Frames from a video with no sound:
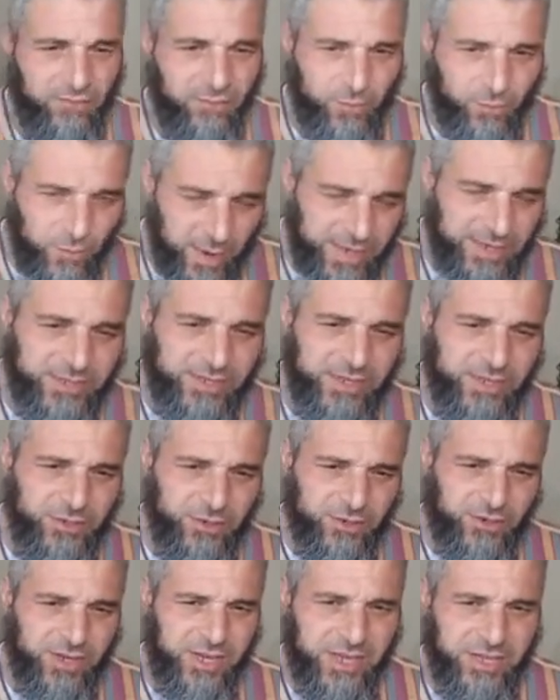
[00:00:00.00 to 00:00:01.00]
raising
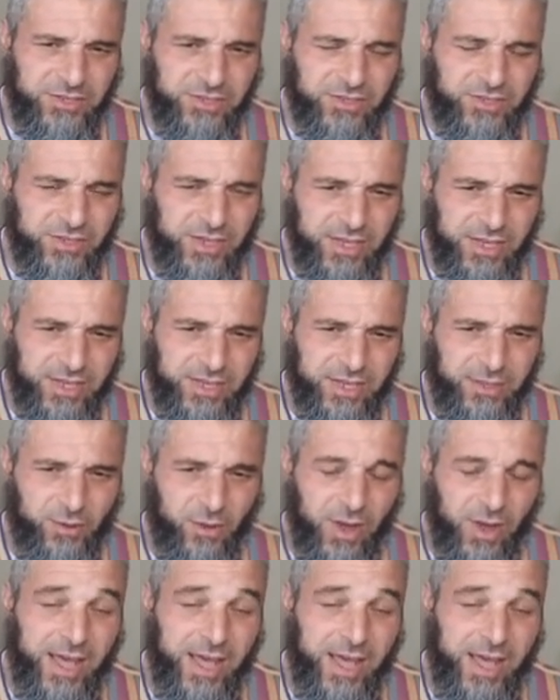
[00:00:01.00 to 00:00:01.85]
your kids, you know,